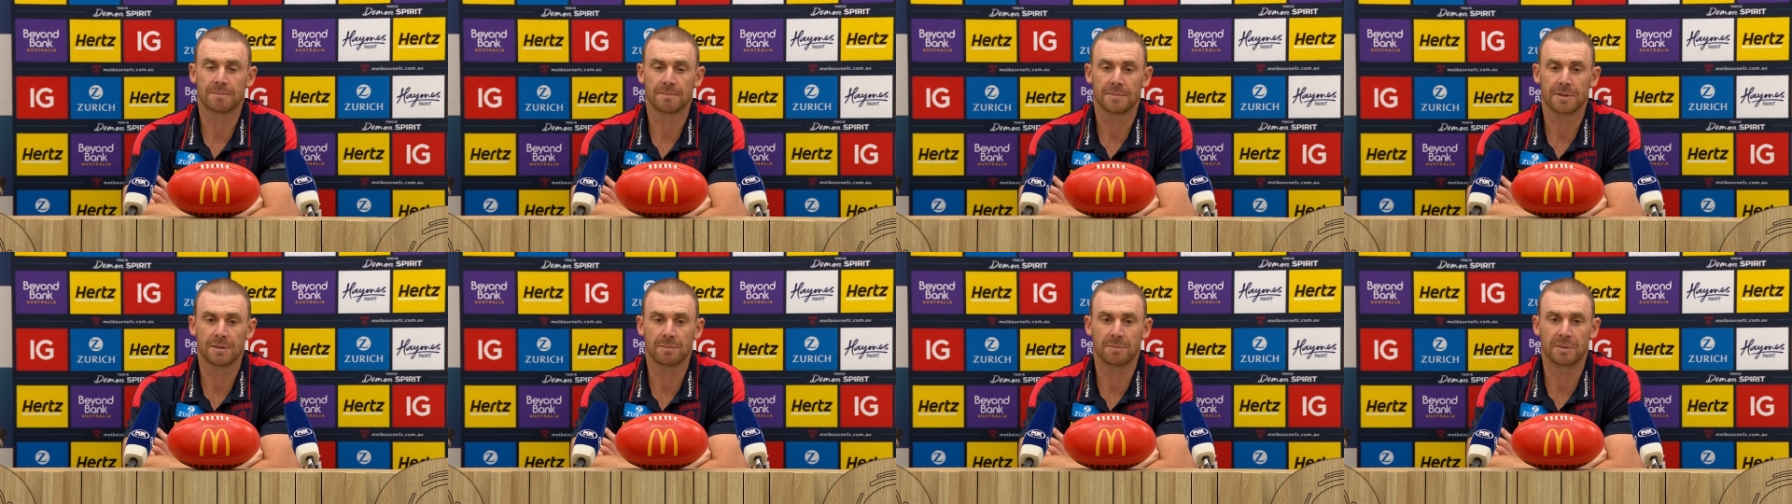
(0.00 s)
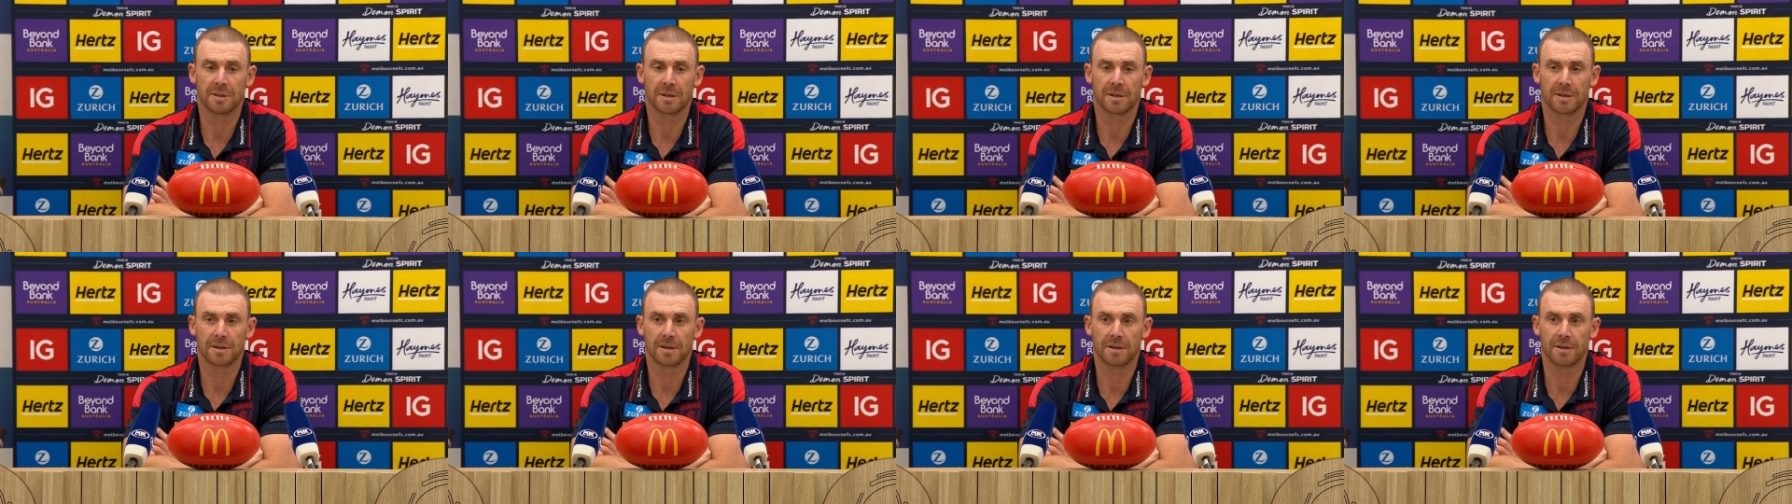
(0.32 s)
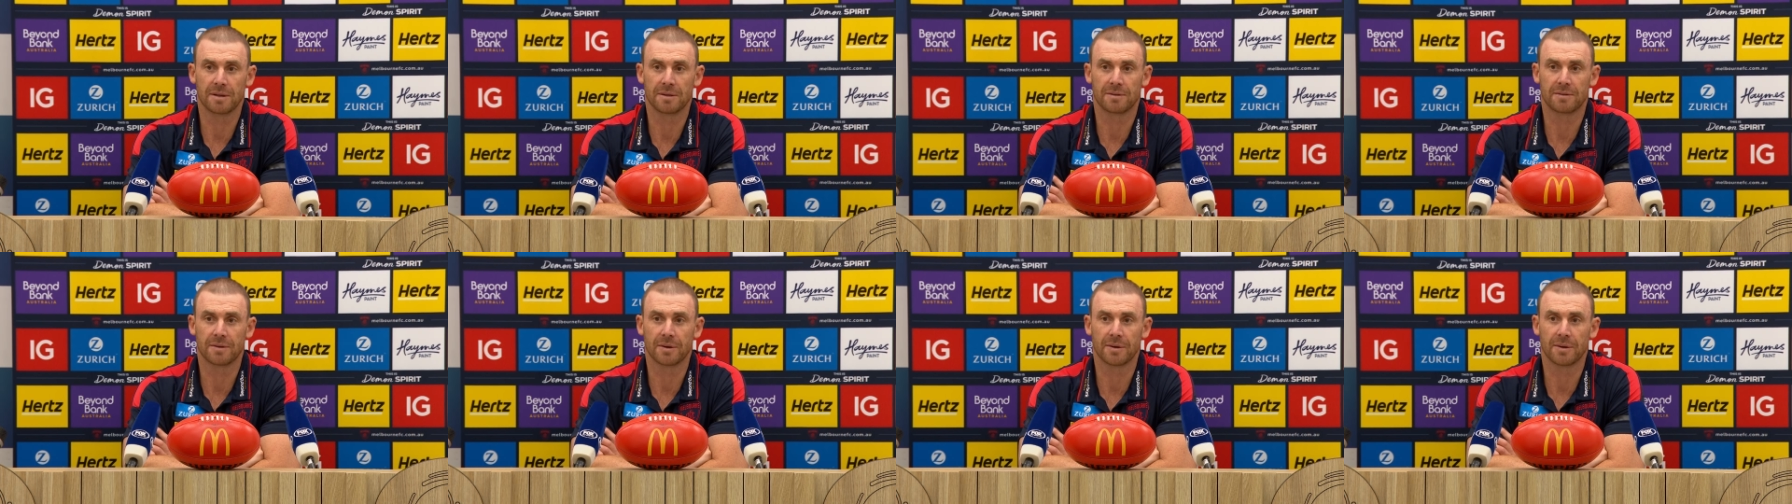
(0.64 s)
The
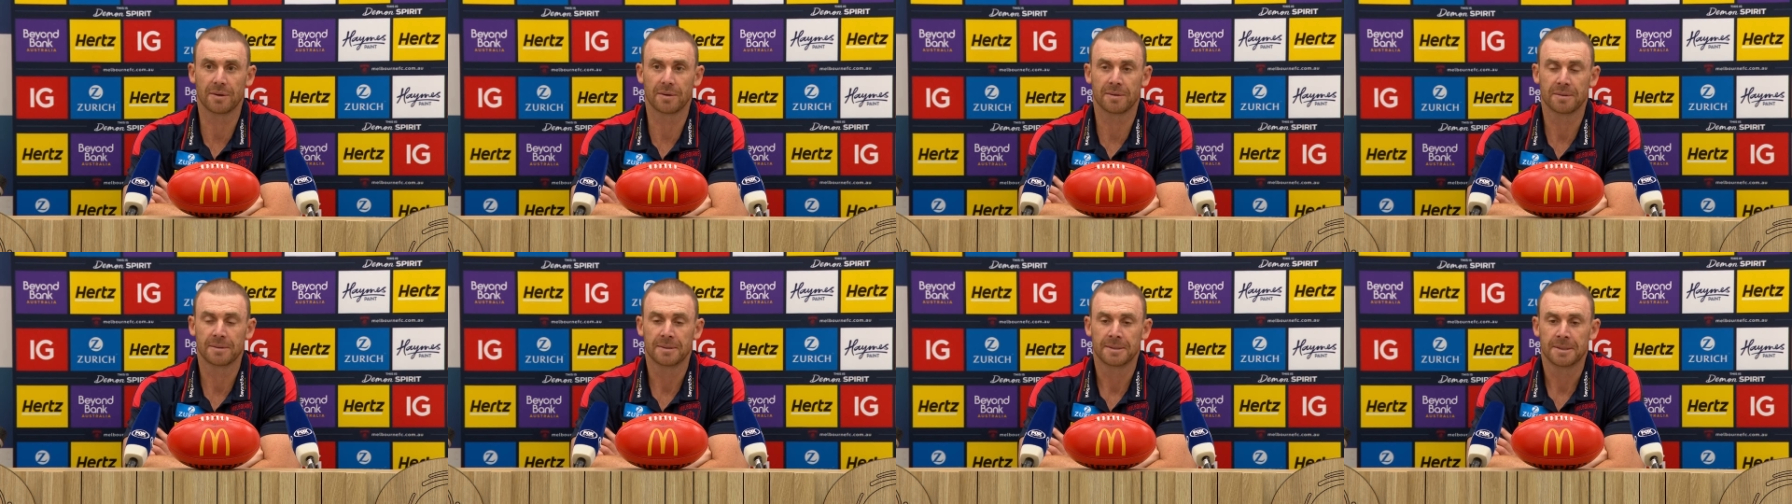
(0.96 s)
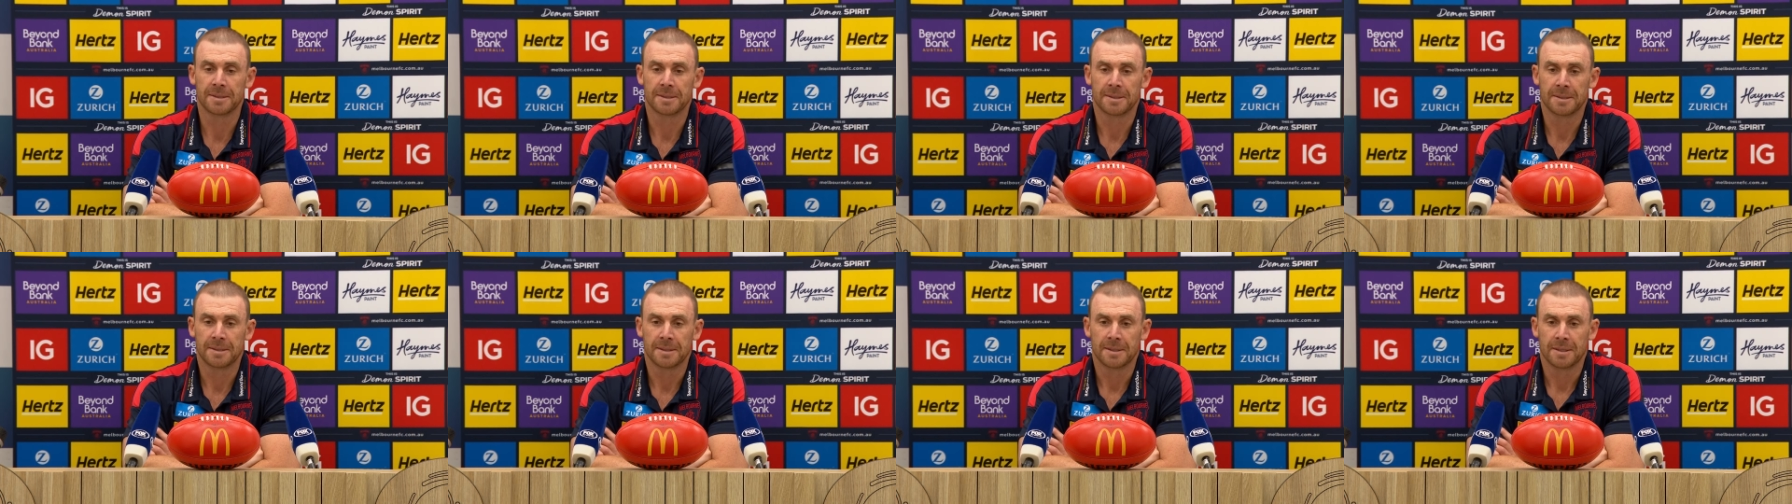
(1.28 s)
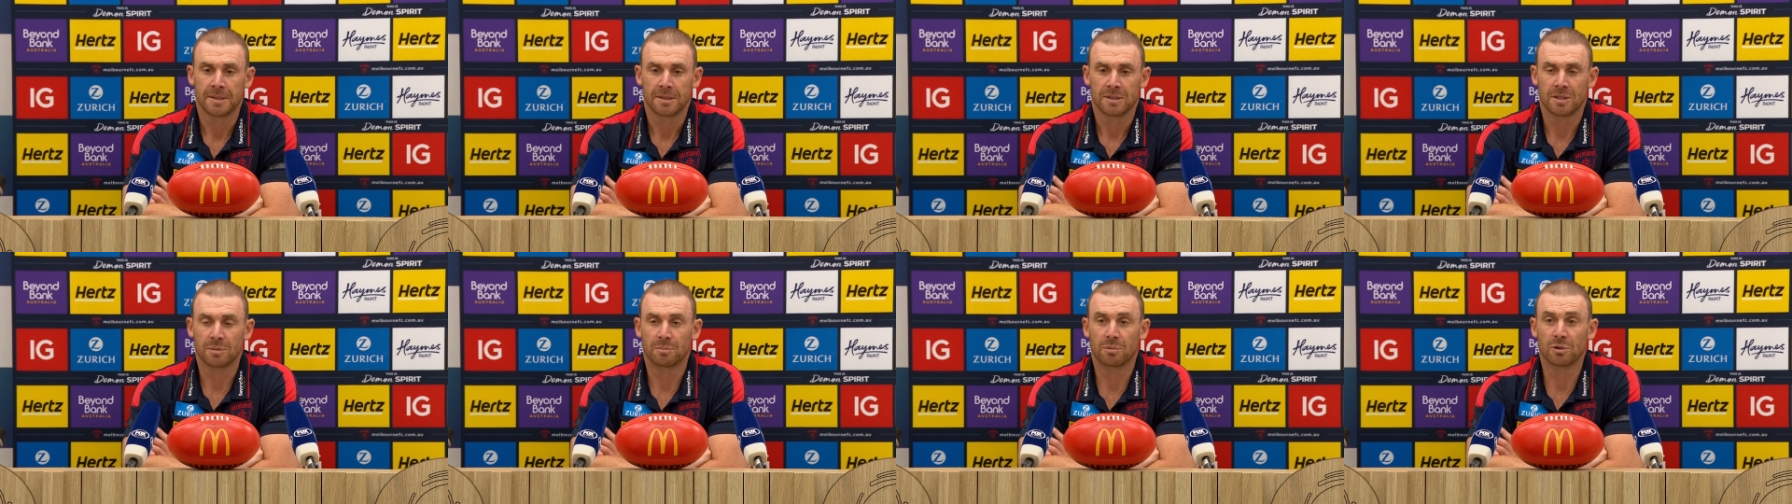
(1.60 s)
ability to
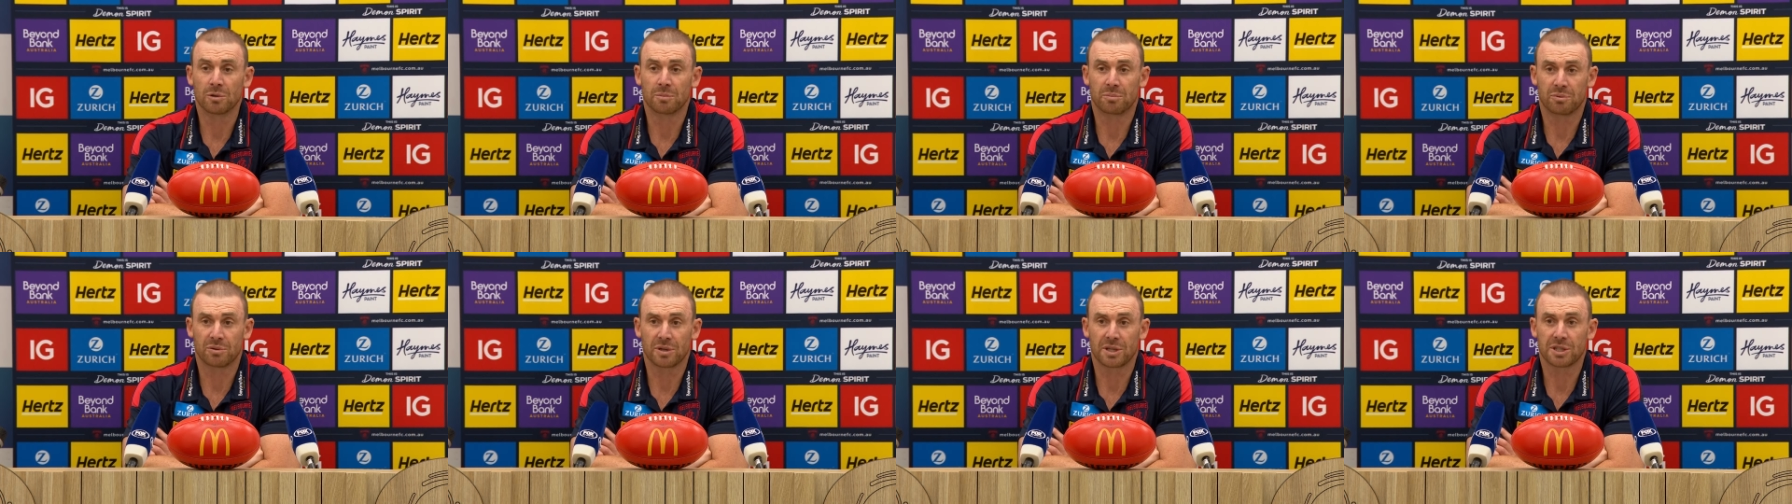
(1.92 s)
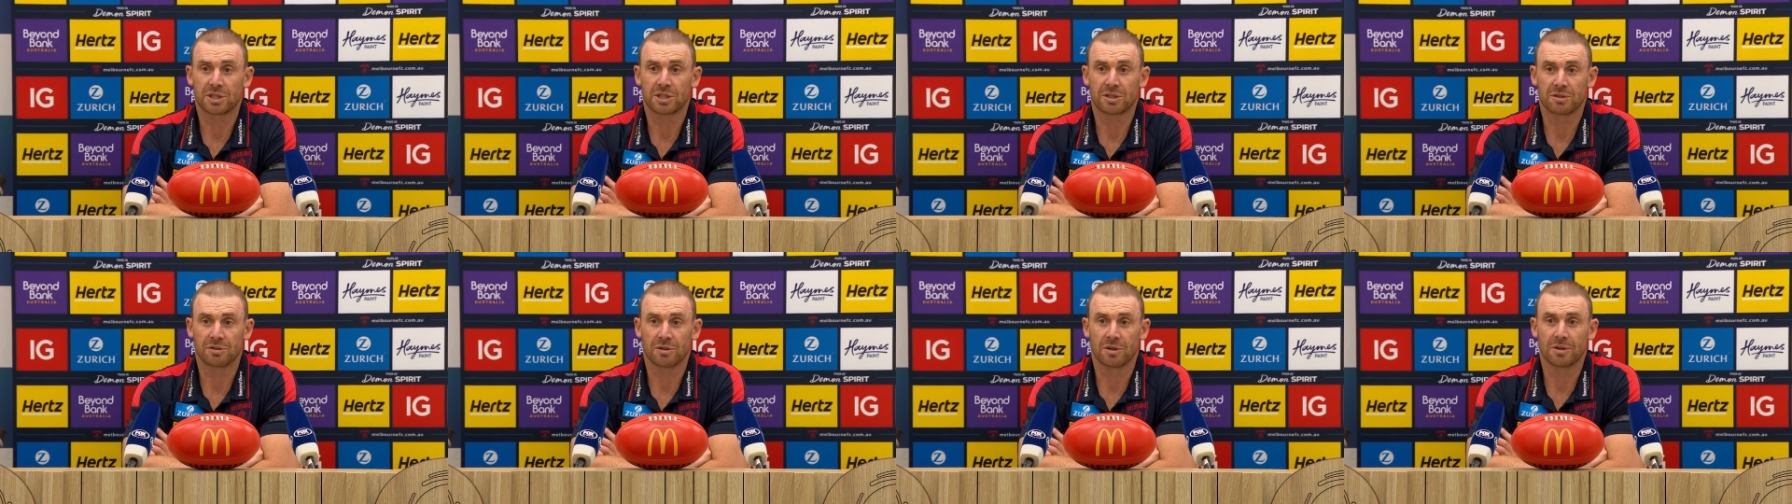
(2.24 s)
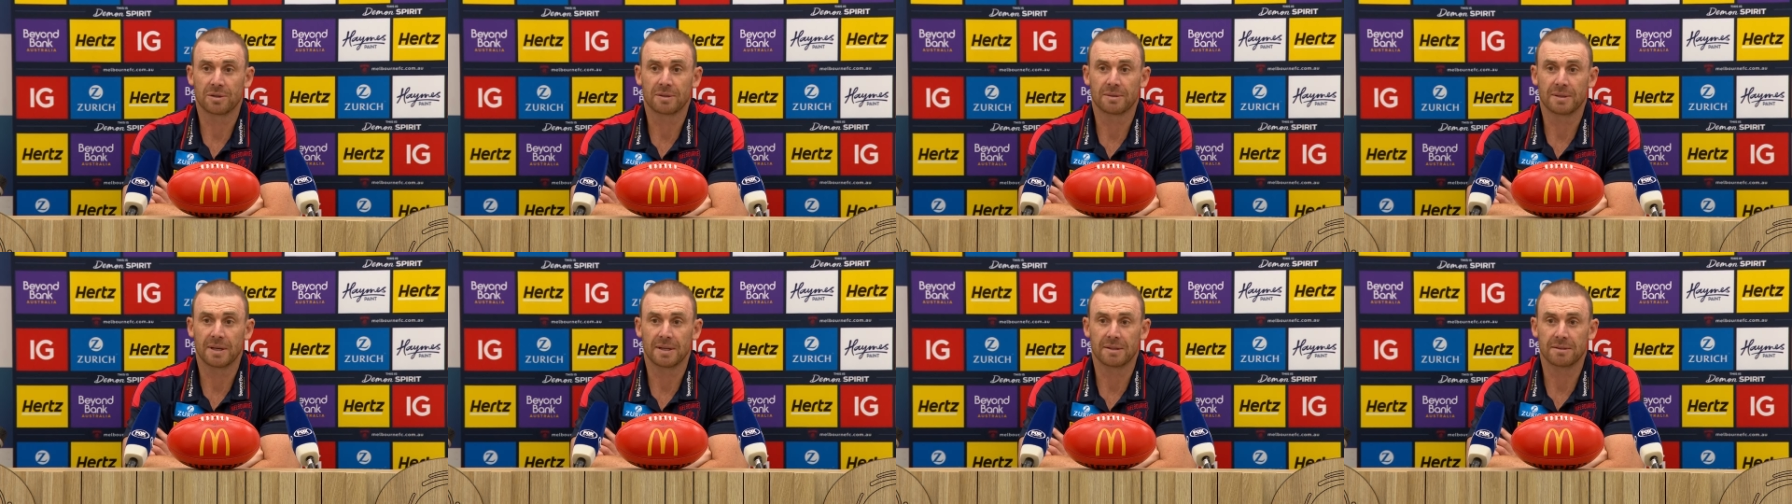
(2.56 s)
put pressure
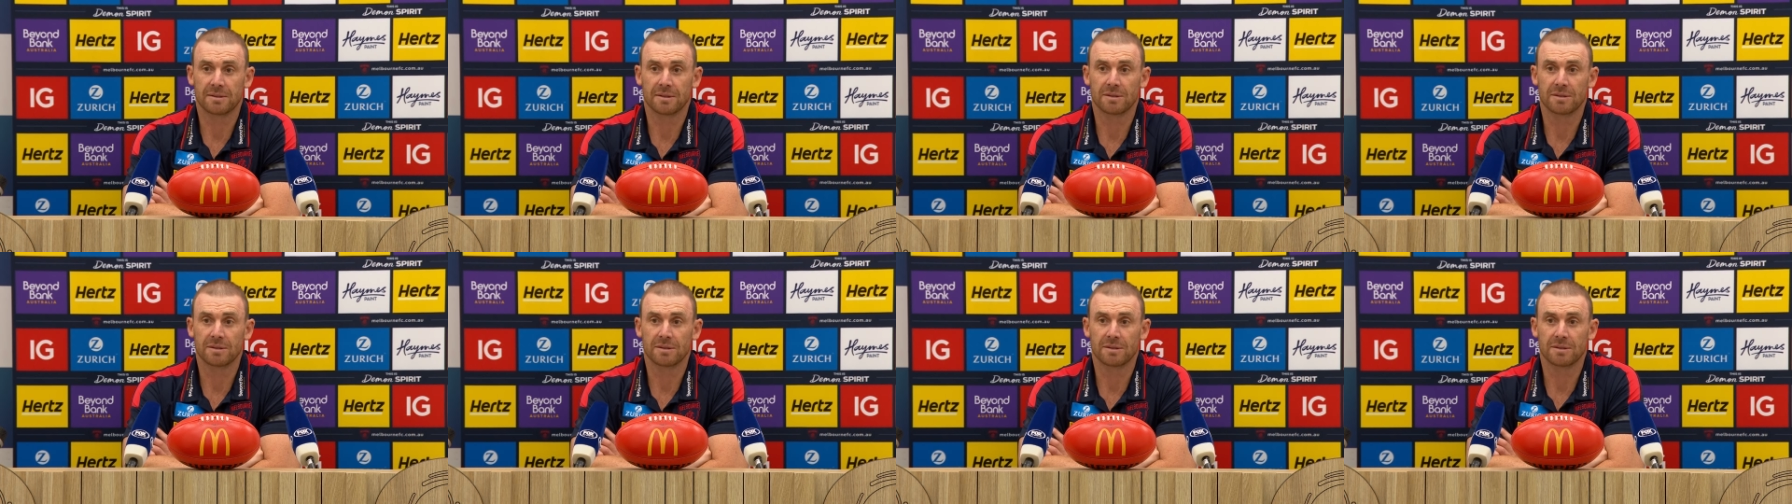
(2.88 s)
on and